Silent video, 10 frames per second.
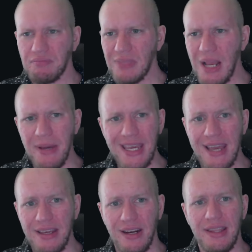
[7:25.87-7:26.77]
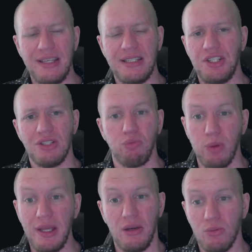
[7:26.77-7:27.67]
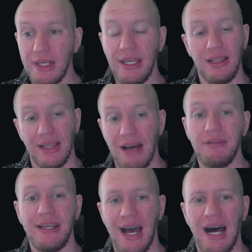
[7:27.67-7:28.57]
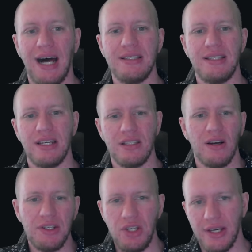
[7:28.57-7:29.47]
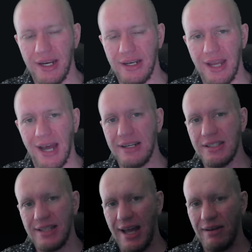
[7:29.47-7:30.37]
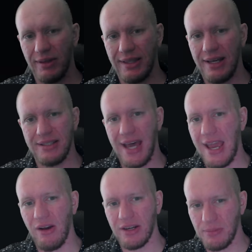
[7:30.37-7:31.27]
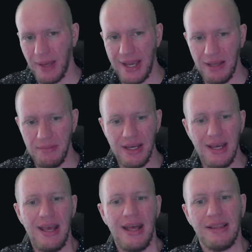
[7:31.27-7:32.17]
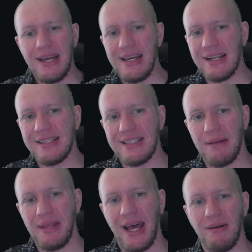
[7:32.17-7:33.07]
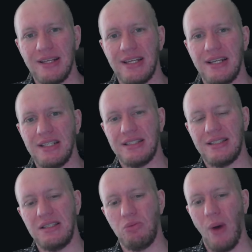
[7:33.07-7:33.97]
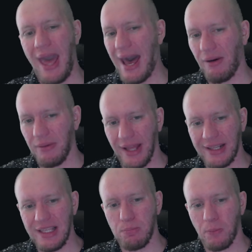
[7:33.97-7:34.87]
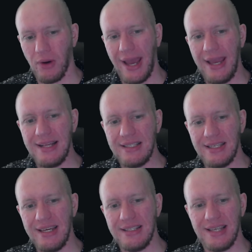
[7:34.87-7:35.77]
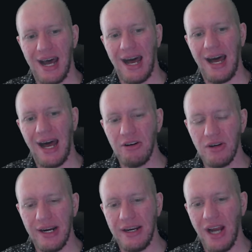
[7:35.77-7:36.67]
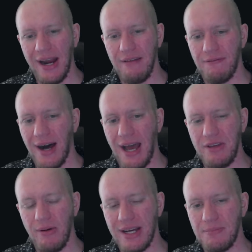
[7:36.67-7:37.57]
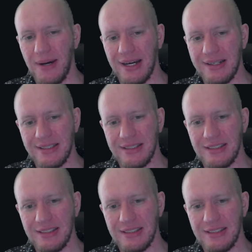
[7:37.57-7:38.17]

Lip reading: But yeah, these are just really, really lovely arts, as long as you can understand what they're saying or explain them. Then you get to some of the other ones that are just, wow. Like this Braids is $195 US.